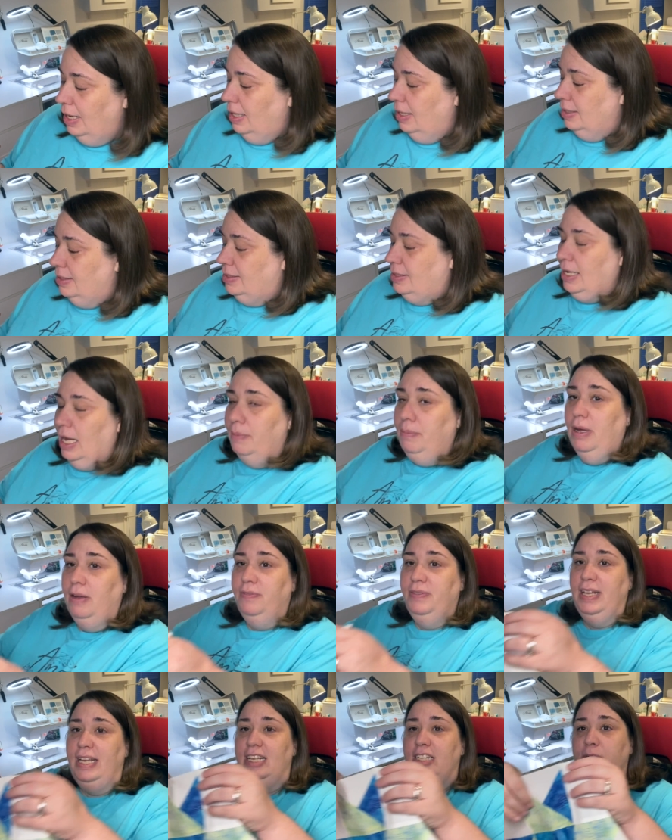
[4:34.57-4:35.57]
some
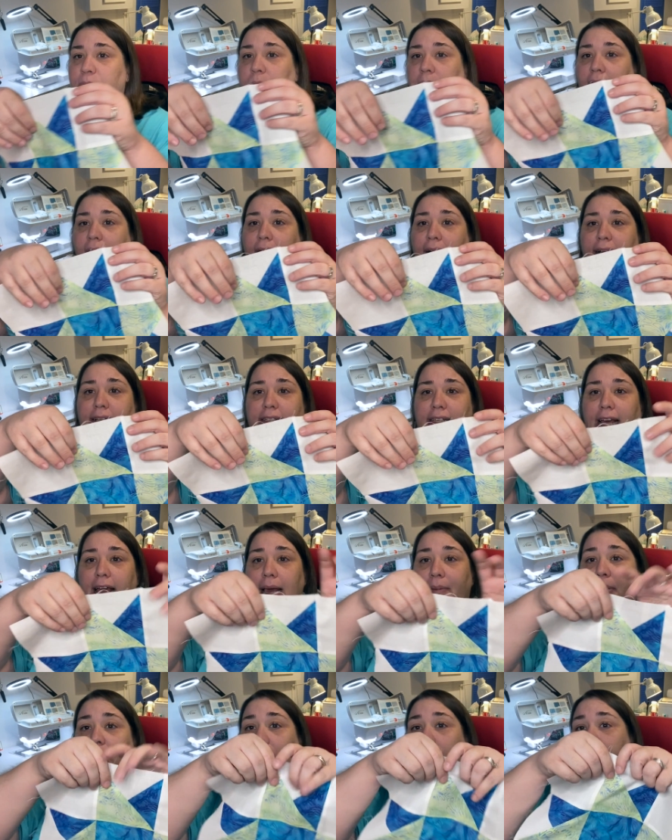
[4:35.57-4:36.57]
of these blocks
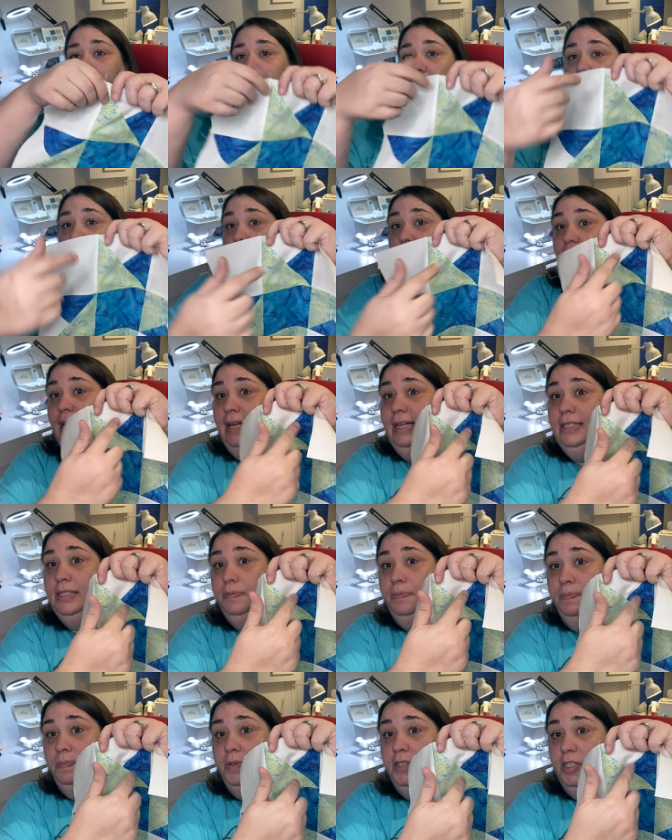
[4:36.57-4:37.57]
came out,
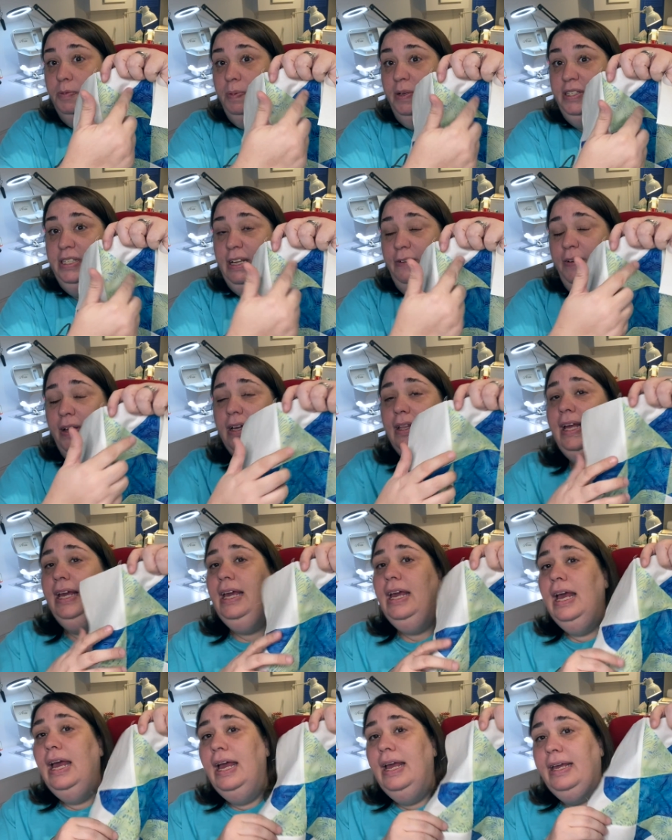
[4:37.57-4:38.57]
these specifically,
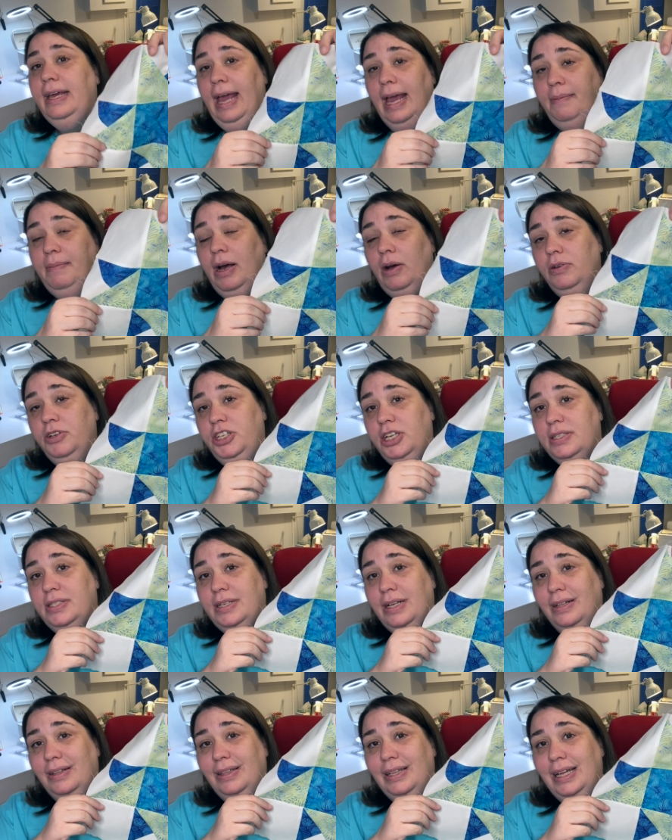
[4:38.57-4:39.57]
came out just
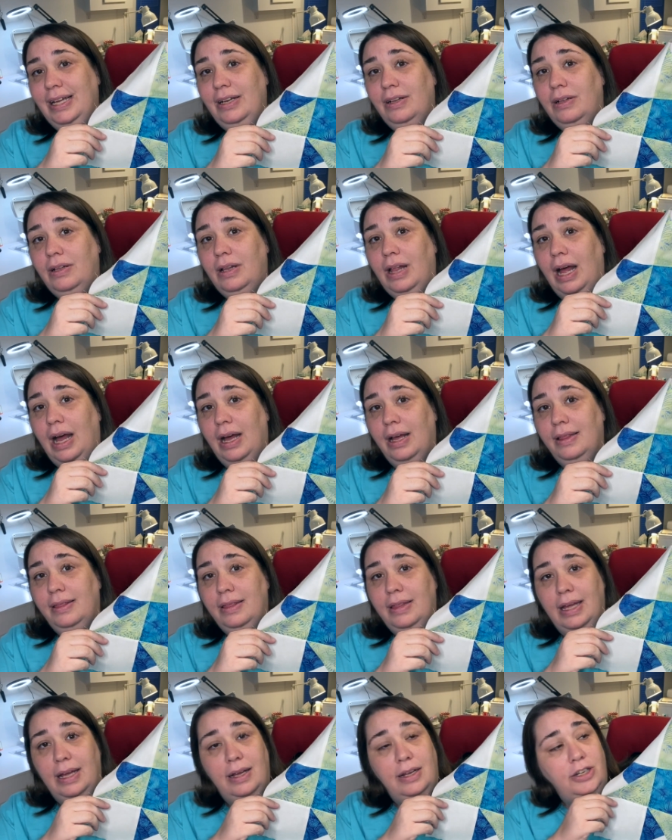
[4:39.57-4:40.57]
a little on
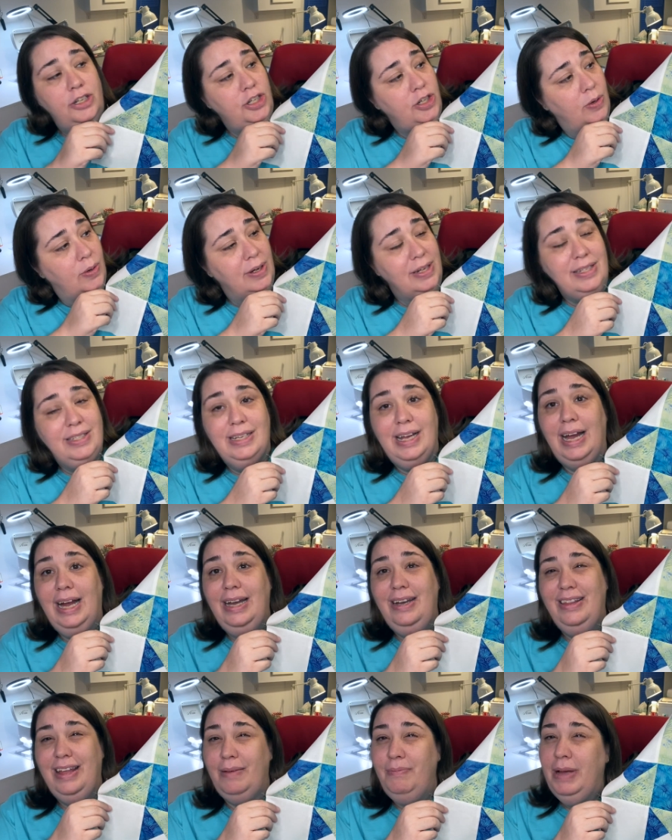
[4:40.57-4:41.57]
the short
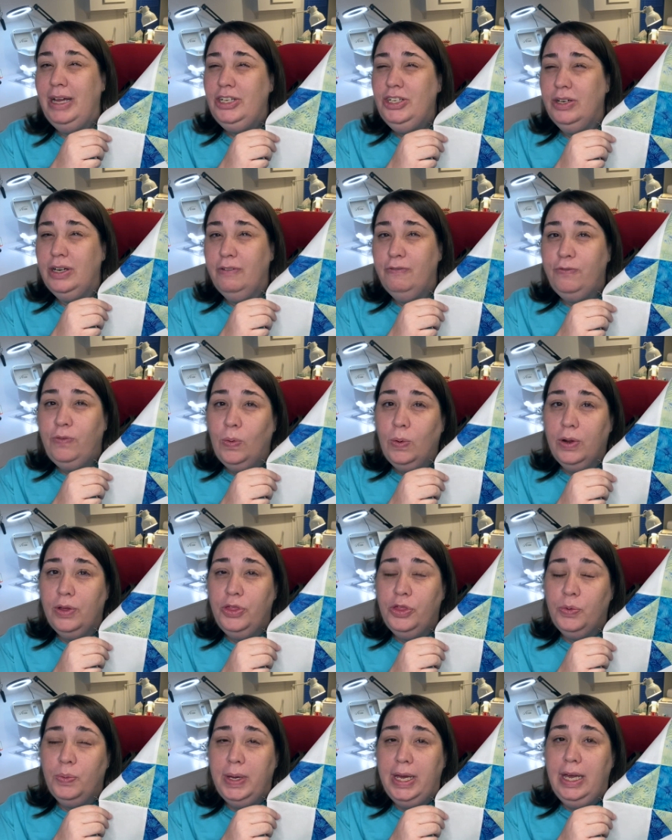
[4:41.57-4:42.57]
side. They measured at 4
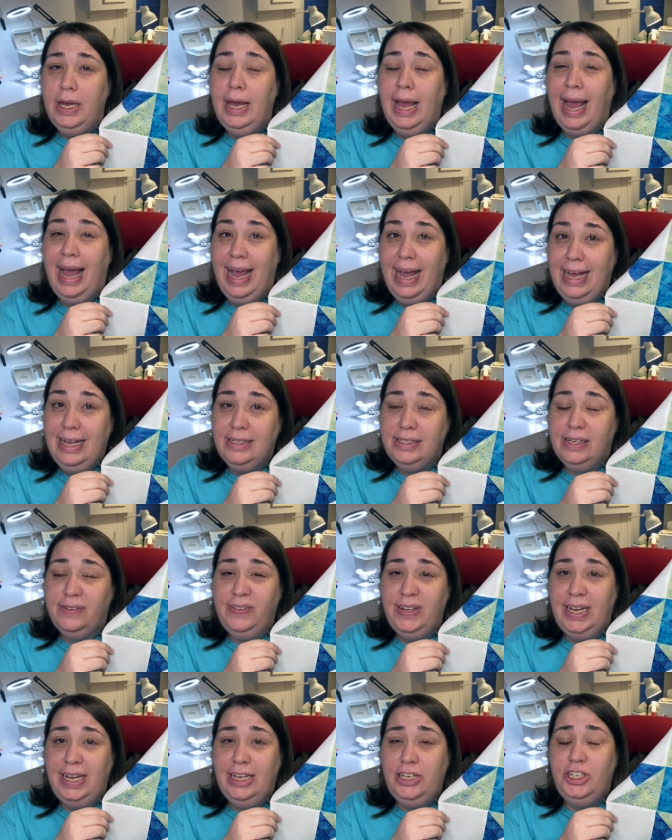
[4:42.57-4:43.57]
3/8 of
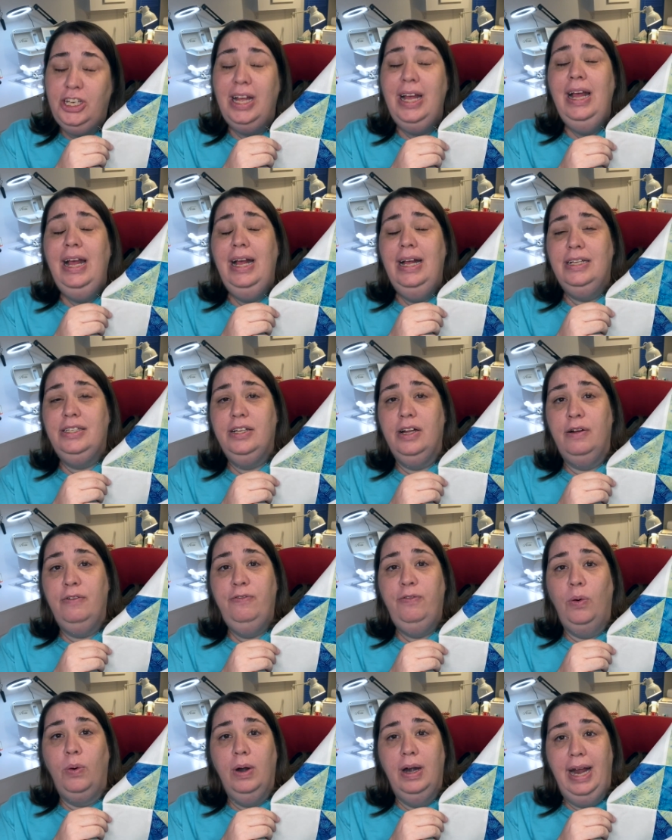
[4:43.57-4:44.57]
an inch instead of
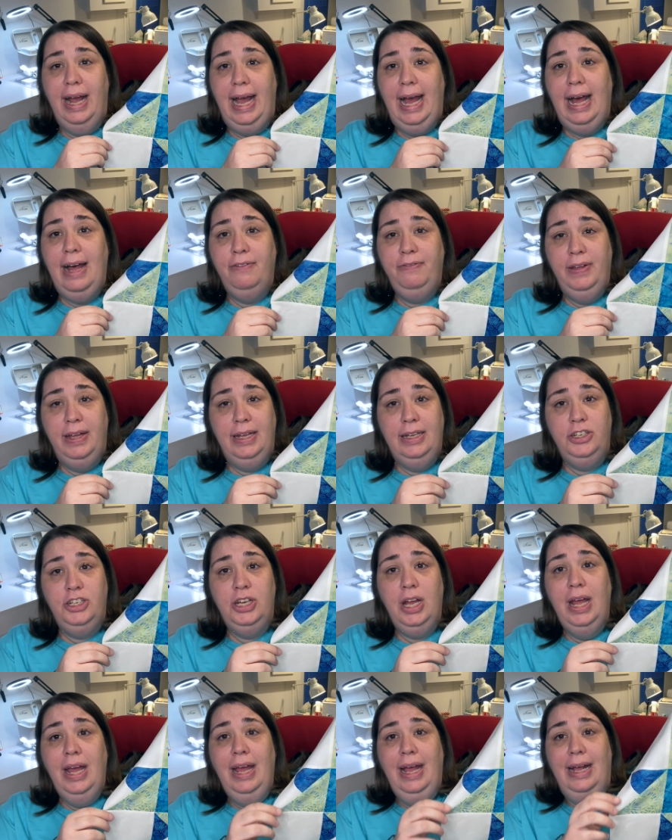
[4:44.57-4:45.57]
4 1/2 inch.
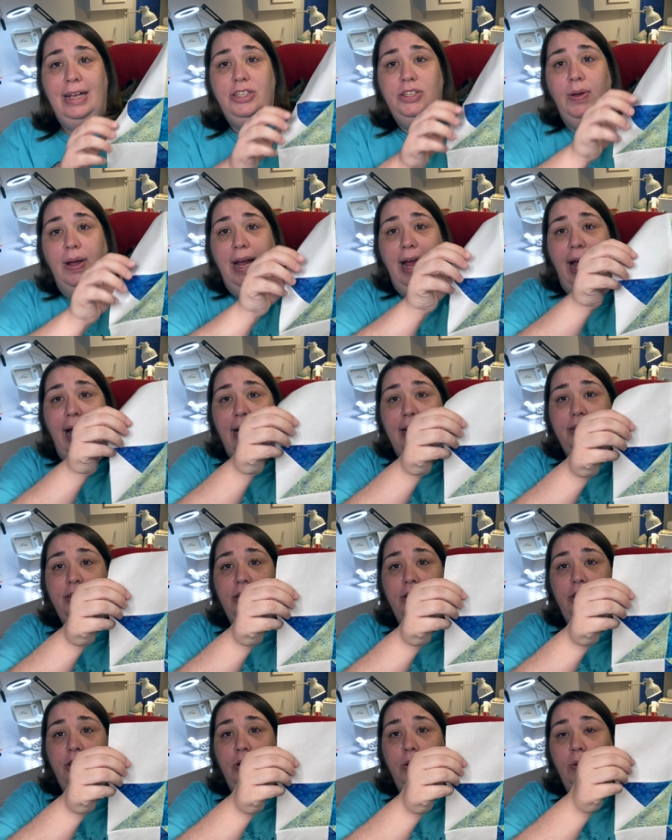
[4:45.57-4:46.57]
And so I had
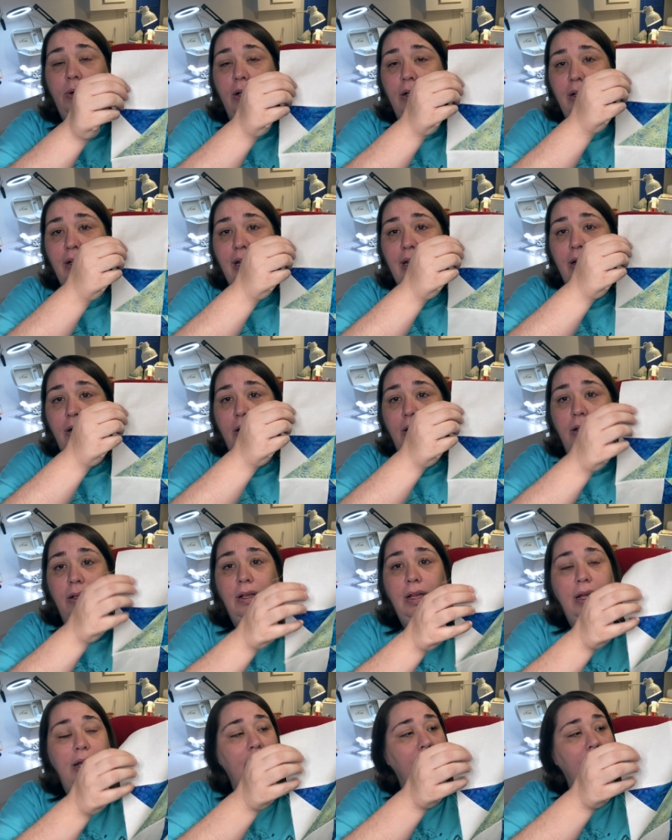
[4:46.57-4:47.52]
to do a little